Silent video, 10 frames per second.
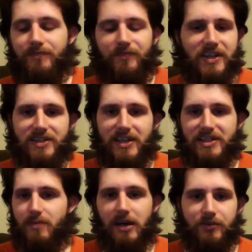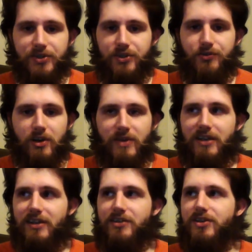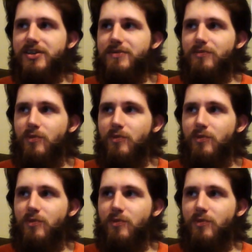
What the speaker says: these things about lucid dreaming that just